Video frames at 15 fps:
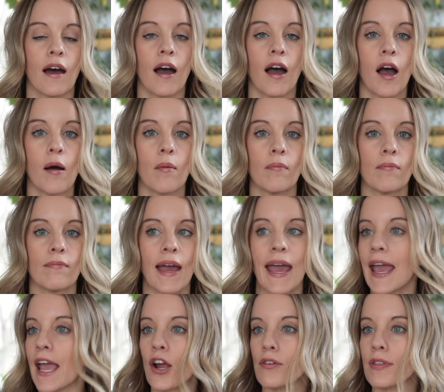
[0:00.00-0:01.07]

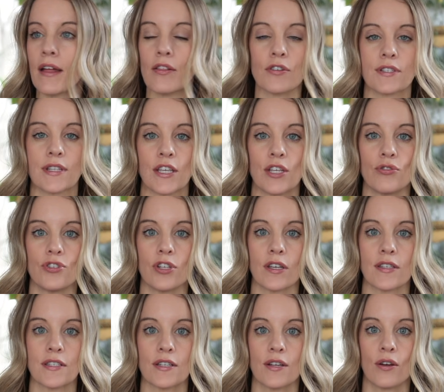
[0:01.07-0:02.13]
hair that looks like you
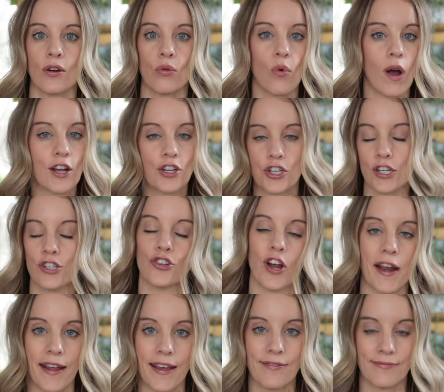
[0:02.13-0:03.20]
just washed and
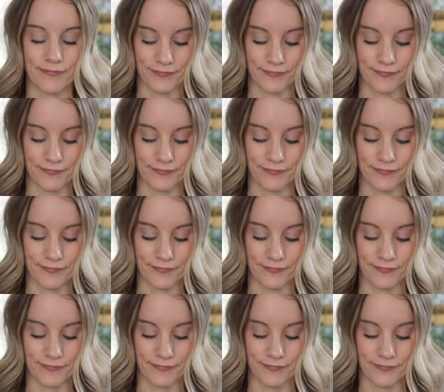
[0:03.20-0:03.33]
dried it.